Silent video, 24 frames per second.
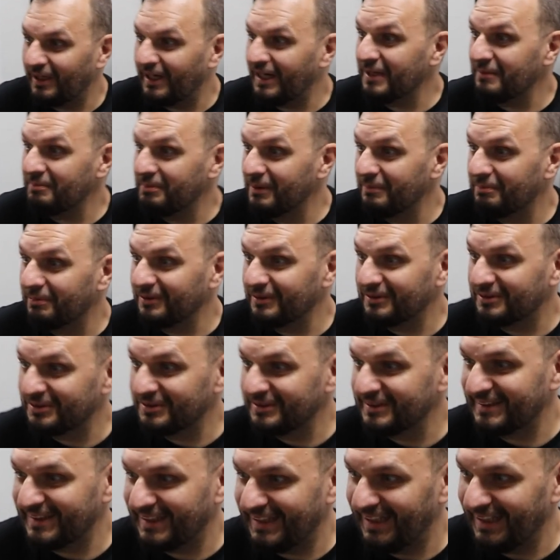why people
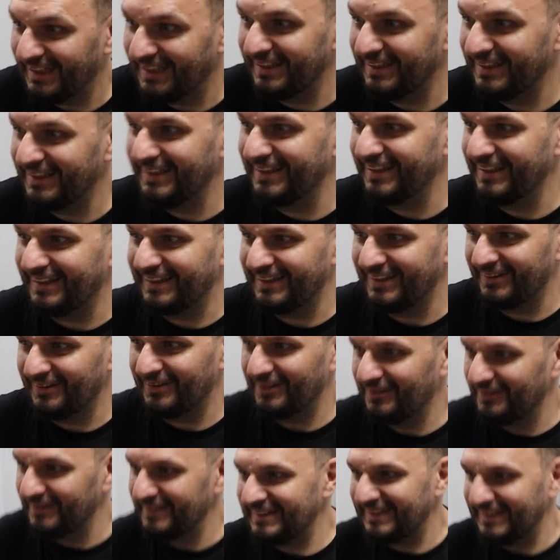choose Calgary are
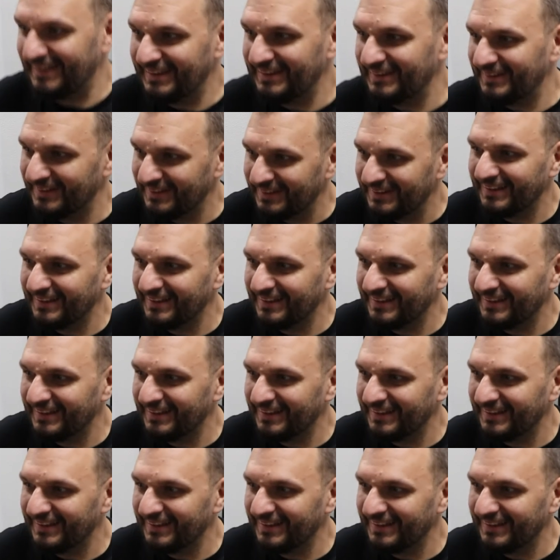always like